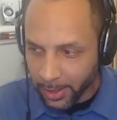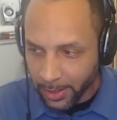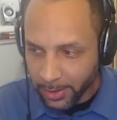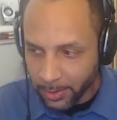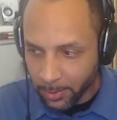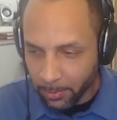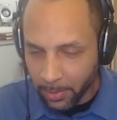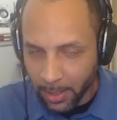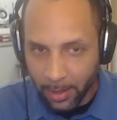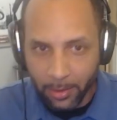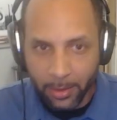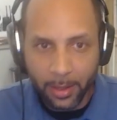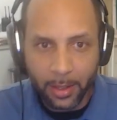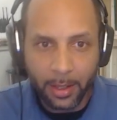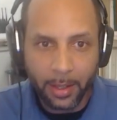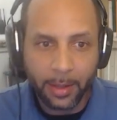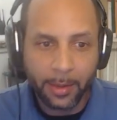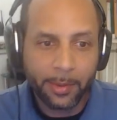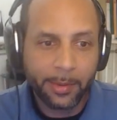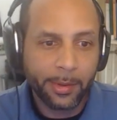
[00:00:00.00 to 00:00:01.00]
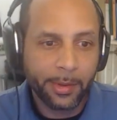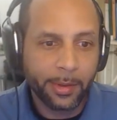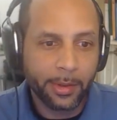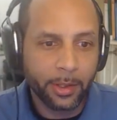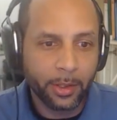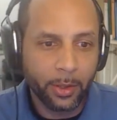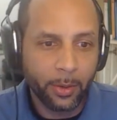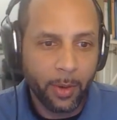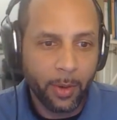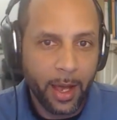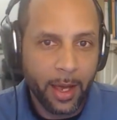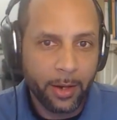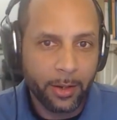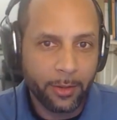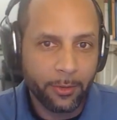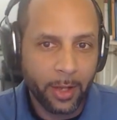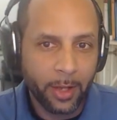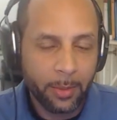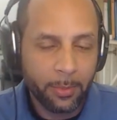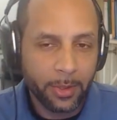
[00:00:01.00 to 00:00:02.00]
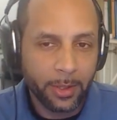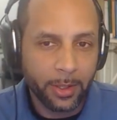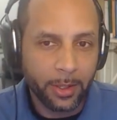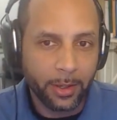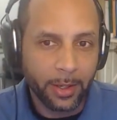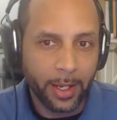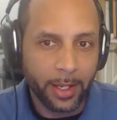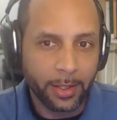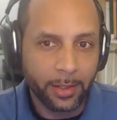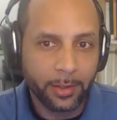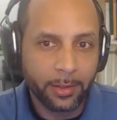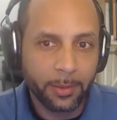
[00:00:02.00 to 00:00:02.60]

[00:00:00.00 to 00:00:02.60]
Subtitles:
about the UI or development there, Candace?